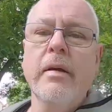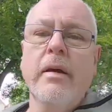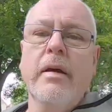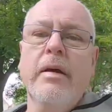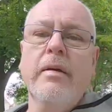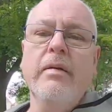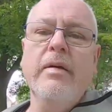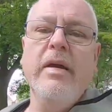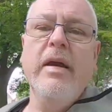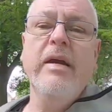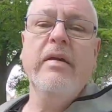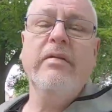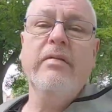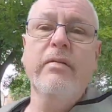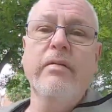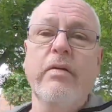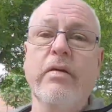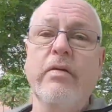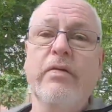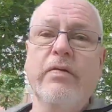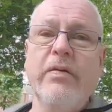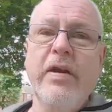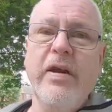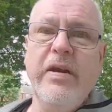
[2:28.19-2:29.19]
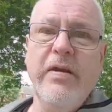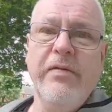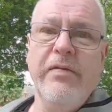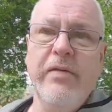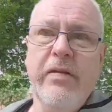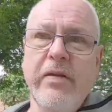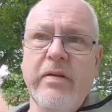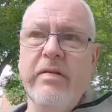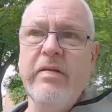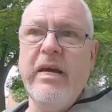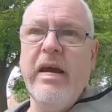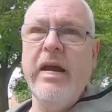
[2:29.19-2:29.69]
Okay, so there's 3
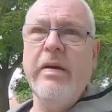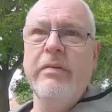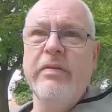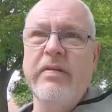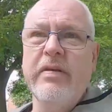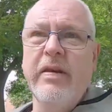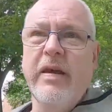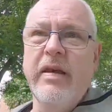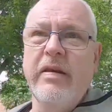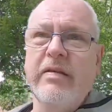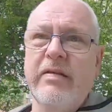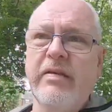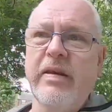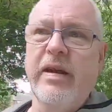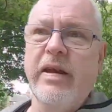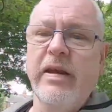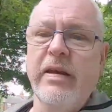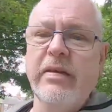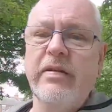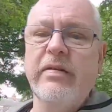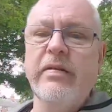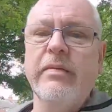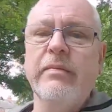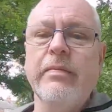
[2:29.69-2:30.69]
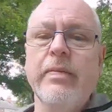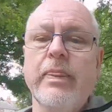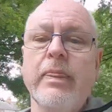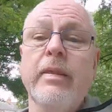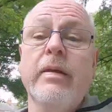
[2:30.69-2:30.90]
different types of these things.